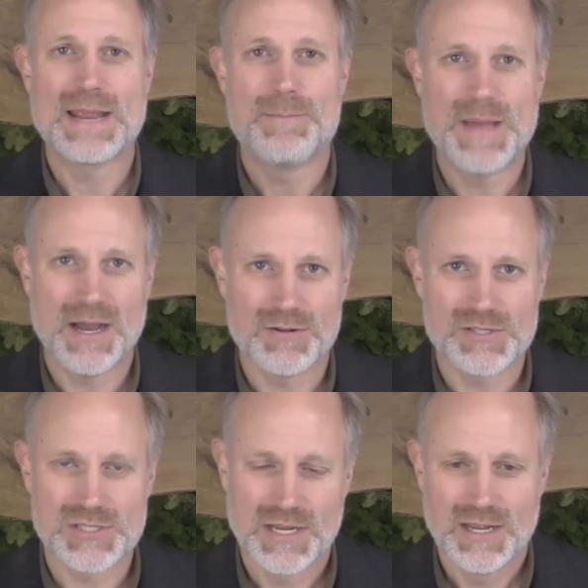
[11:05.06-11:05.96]
get a
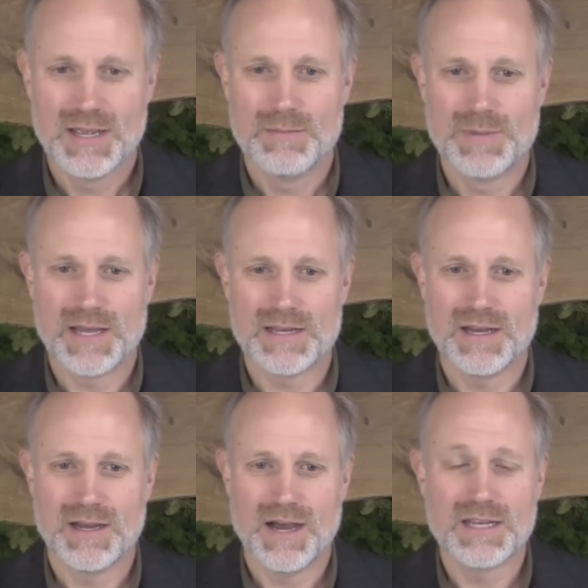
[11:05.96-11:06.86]
bounce,
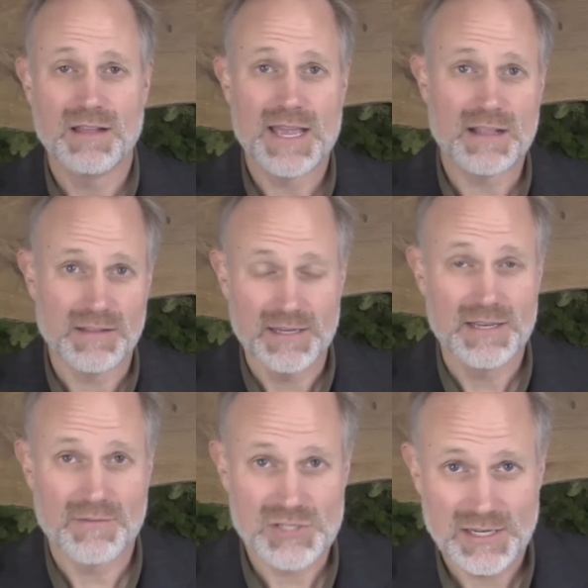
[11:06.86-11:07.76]
but
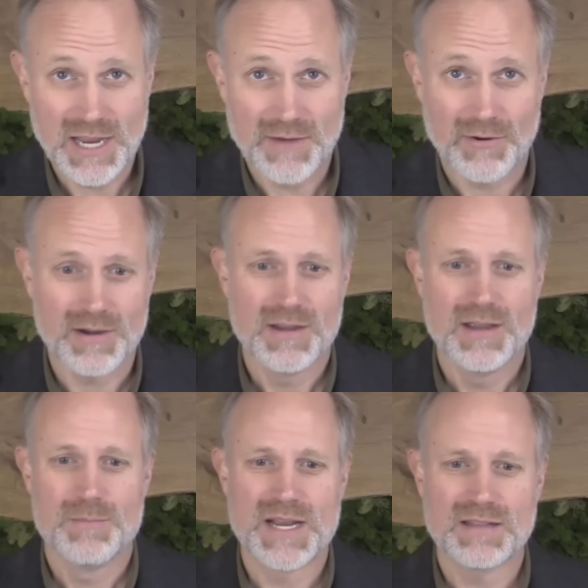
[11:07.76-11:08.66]
unlikely, never say never,
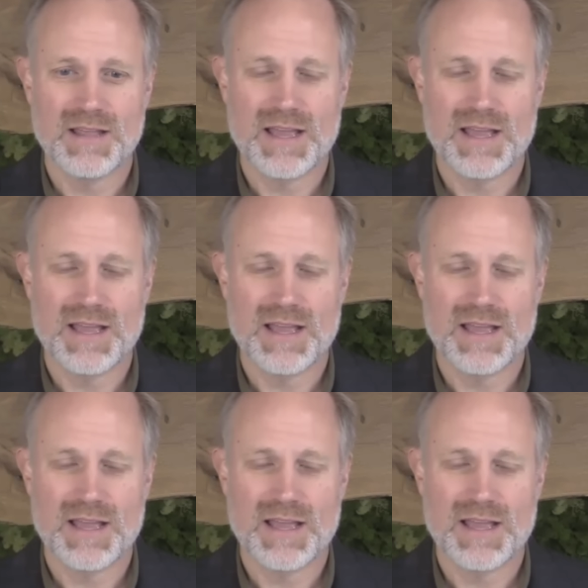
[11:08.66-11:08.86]
but